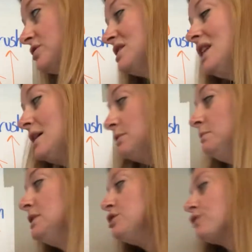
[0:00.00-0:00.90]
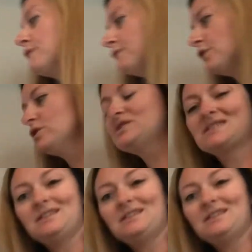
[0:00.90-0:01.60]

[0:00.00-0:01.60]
They would be your first